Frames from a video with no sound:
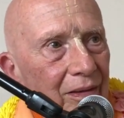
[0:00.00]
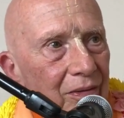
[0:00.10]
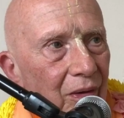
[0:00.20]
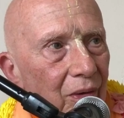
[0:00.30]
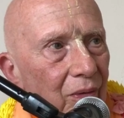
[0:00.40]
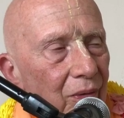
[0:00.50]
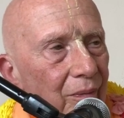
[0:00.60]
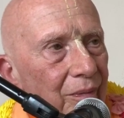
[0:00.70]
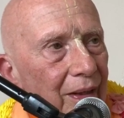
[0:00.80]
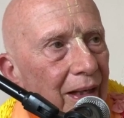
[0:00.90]

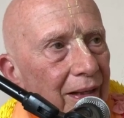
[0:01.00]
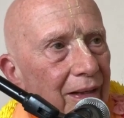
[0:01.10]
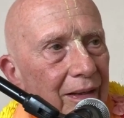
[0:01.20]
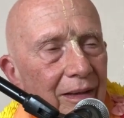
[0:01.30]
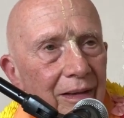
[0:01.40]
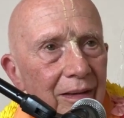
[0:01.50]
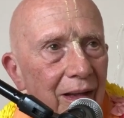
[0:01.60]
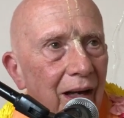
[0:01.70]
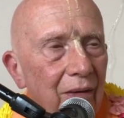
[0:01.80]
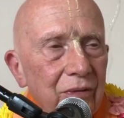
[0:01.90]
So he
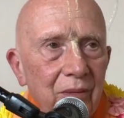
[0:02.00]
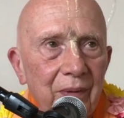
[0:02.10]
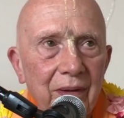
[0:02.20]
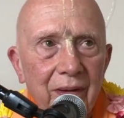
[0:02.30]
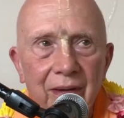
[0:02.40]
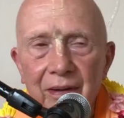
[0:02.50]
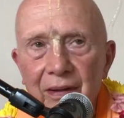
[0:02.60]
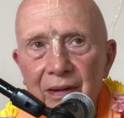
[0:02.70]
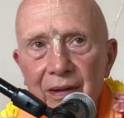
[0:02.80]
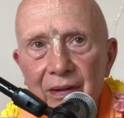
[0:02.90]
ultimately
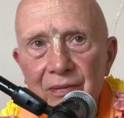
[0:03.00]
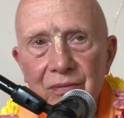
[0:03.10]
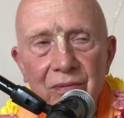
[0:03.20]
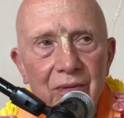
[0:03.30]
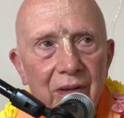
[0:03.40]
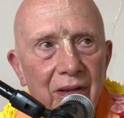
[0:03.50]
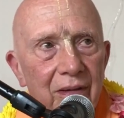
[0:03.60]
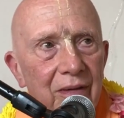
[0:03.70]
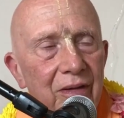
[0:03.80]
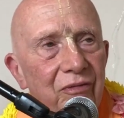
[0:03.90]
is
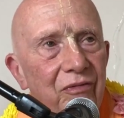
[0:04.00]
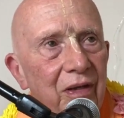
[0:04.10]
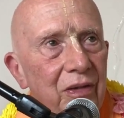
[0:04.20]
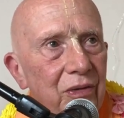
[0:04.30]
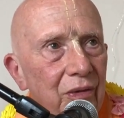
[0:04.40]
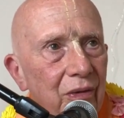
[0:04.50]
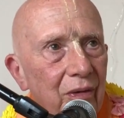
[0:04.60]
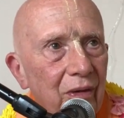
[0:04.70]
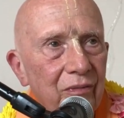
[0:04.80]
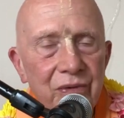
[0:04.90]
the, the feature
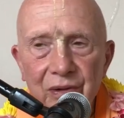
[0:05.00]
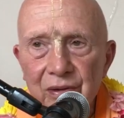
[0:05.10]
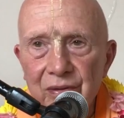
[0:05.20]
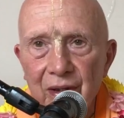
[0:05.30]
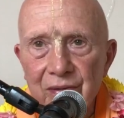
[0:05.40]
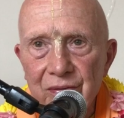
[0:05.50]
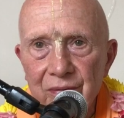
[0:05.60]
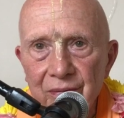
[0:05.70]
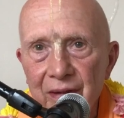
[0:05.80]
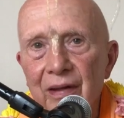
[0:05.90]
of success
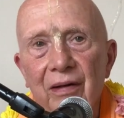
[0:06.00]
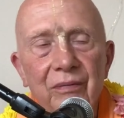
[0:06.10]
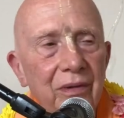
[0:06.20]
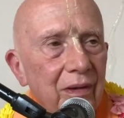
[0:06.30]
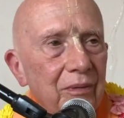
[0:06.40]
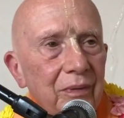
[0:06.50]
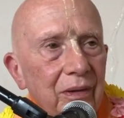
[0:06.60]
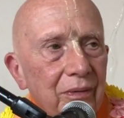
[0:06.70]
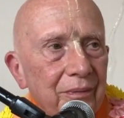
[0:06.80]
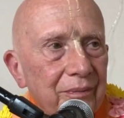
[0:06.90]
in everything we do.